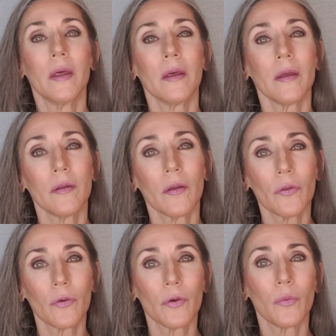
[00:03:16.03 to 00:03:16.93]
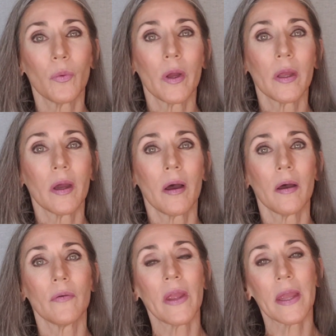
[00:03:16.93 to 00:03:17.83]
Another good way
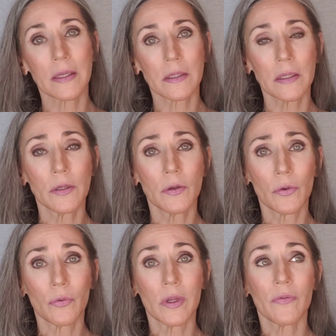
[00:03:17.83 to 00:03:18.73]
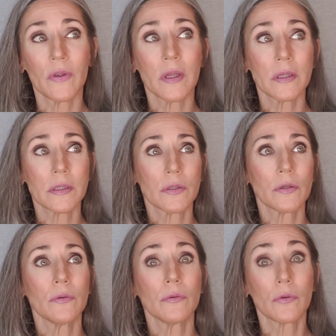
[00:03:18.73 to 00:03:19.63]
of handling your grief is
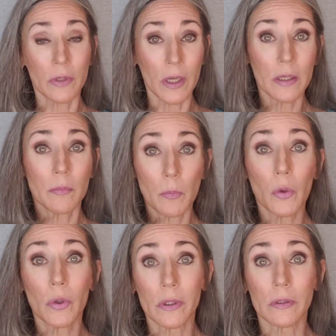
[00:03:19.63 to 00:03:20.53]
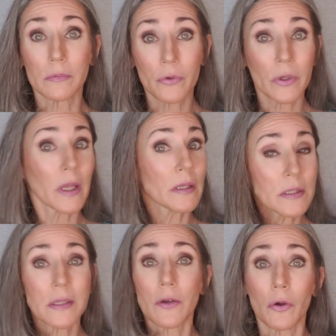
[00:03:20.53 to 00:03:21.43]
to create a memorial. Create a
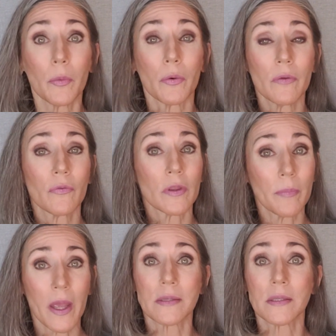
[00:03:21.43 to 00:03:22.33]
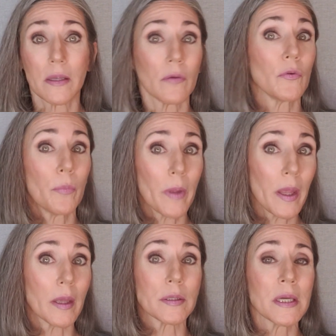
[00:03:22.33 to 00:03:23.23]
ceremony for the passing of your
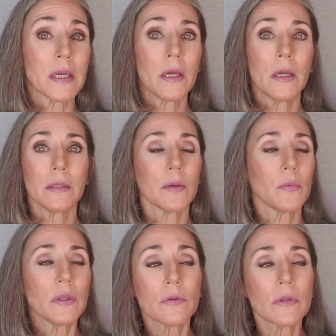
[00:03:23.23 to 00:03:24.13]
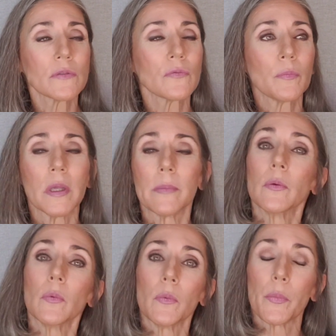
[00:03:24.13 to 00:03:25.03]
pet. Now, we do this for people
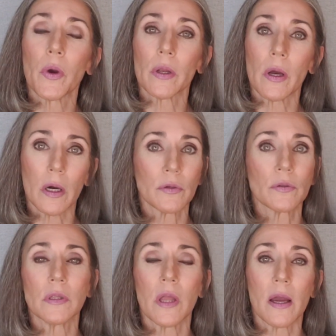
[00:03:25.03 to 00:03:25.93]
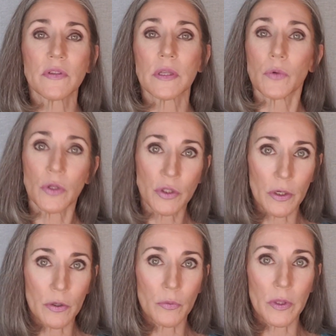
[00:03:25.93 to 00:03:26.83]
when we want to honor the lives that we
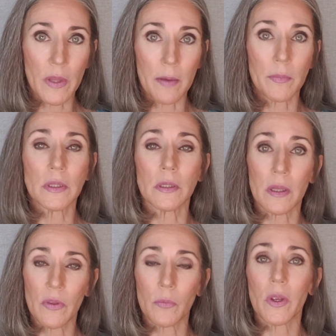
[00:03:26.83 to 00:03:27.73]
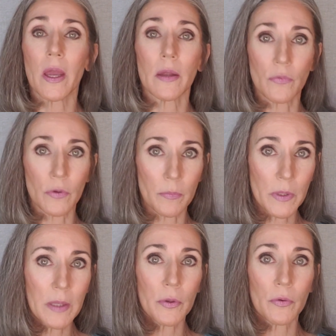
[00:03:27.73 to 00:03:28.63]
shared with them and the love that we had for the
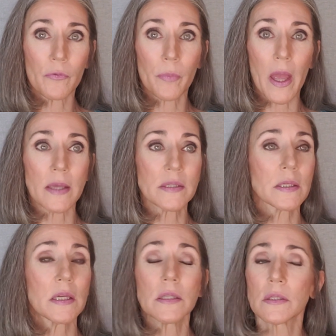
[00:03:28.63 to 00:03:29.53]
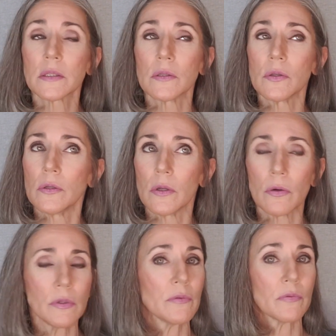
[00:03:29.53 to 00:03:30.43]
people who've passed. It's no
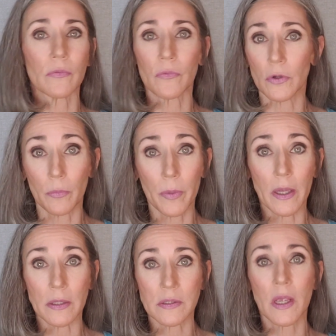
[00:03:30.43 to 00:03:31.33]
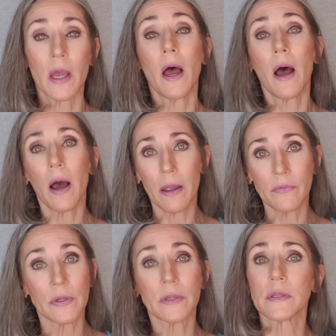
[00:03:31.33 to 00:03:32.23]
different for your pets.
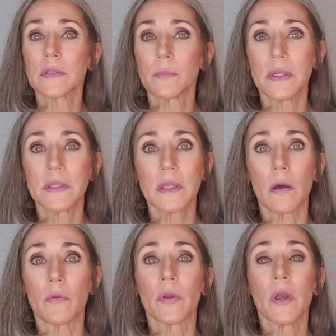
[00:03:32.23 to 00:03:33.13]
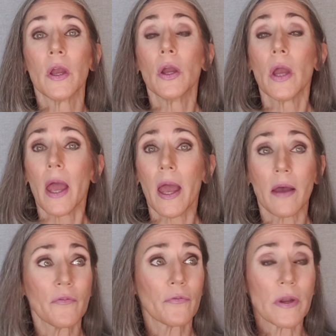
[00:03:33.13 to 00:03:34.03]
I've done this myself. Have
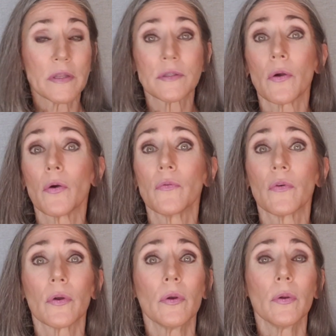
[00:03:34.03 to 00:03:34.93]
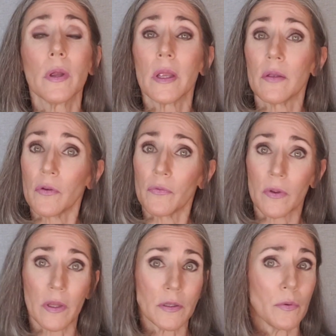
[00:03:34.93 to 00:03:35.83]
friends over. If you feel
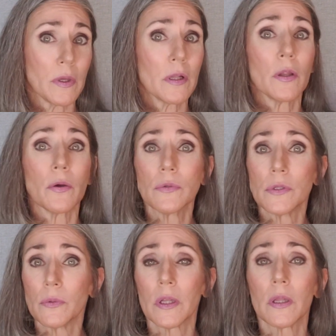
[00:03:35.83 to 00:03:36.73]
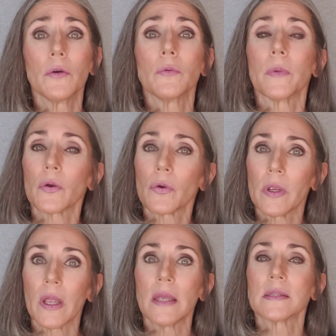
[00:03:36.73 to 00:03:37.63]
like doing it alone, do it alone, but
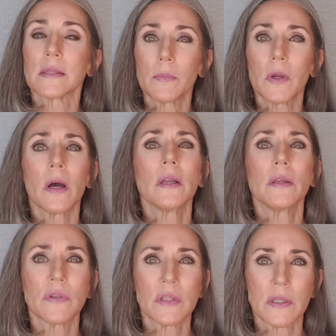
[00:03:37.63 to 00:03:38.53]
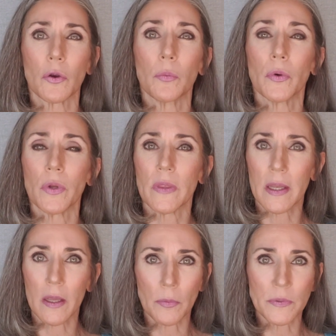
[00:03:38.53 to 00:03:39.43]
create some kind of a ceremony that
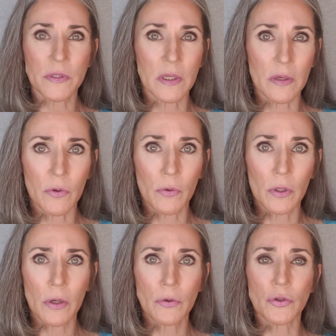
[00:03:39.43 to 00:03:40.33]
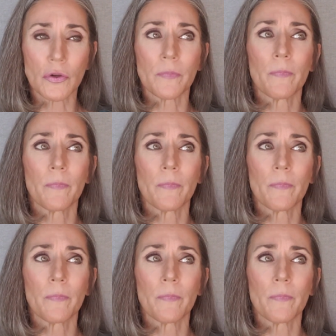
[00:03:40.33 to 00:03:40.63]
helps to give you closure.